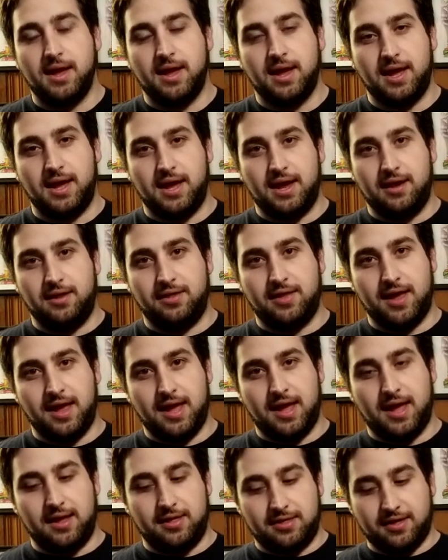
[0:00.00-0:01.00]
and
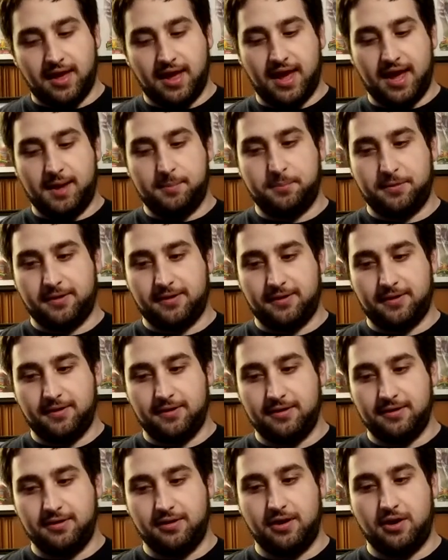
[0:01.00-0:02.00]
they taped,
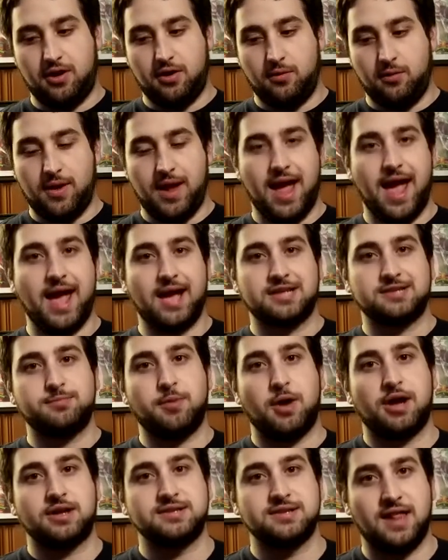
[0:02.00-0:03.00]
you know,
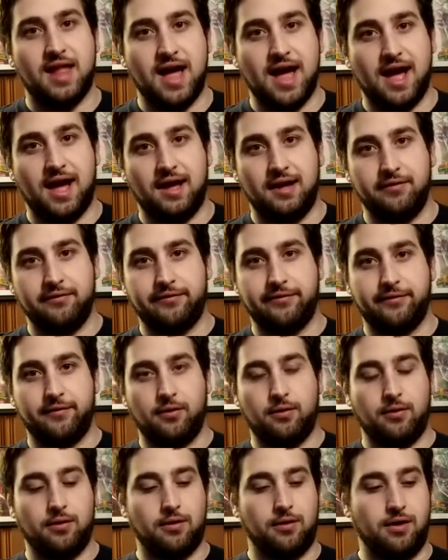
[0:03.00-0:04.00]
Xbox Live,
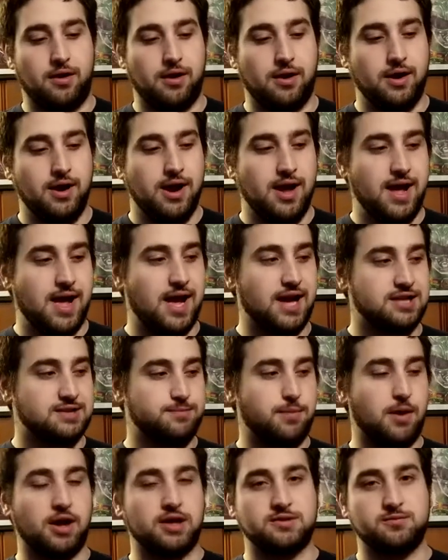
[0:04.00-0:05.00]
or
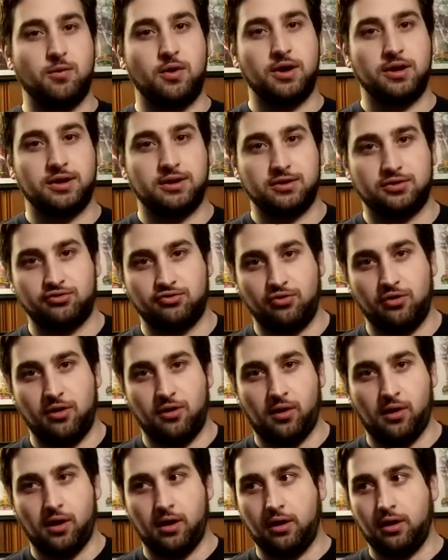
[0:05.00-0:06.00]
Xbox One
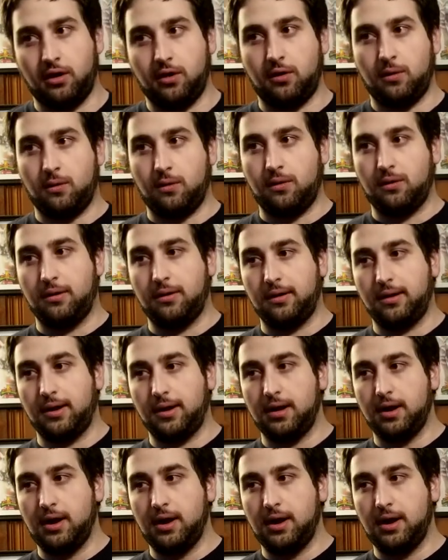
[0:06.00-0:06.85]
controller, or